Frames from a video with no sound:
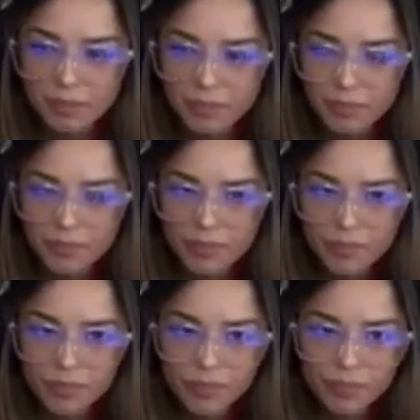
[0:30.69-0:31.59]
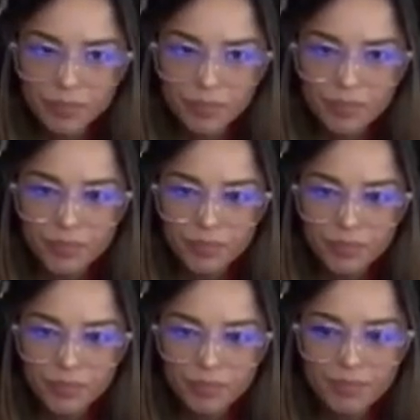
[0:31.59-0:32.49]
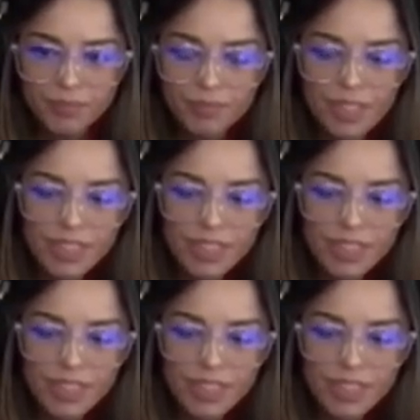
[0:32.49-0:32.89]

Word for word: I love thick burgers. Mm-hmm.